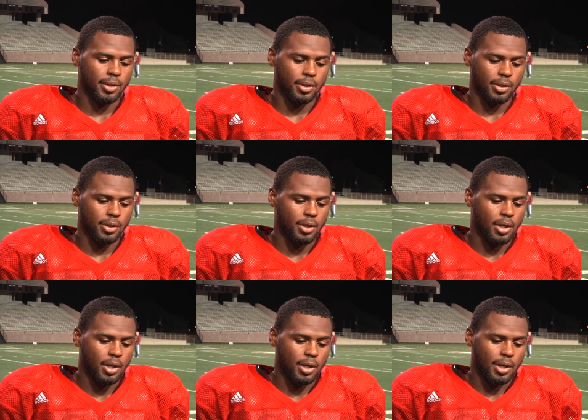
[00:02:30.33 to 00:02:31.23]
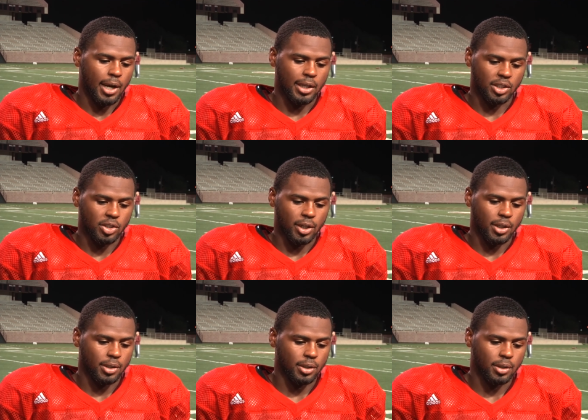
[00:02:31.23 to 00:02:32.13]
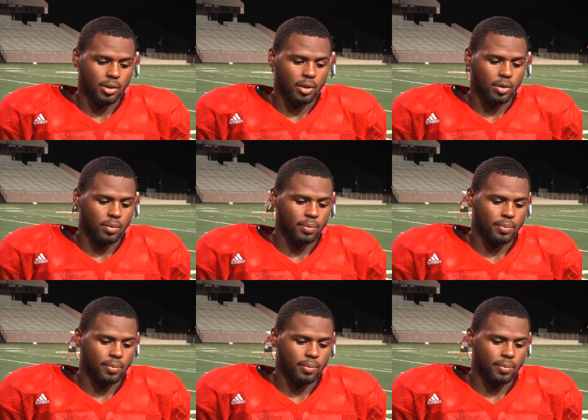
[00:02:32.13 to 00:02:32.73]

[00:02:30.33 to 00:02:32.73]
You know, I just try to, you know,